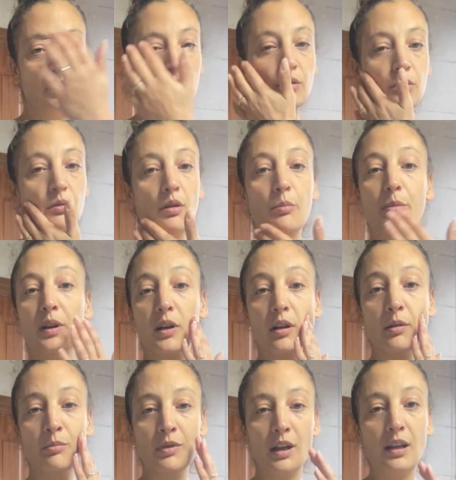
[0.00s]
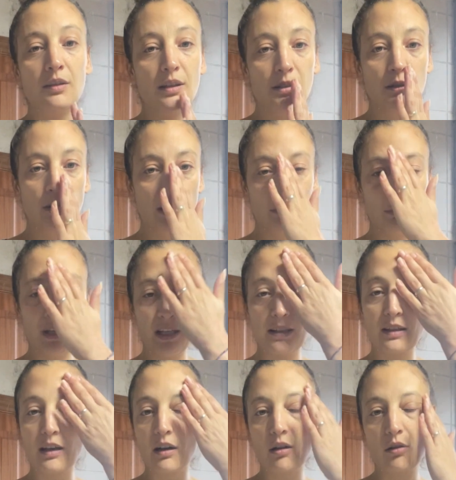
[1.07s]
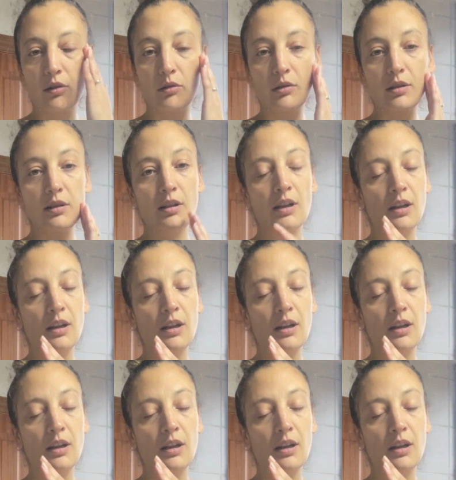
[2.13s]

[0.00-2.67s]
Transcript: to the bottom, and then you can make circles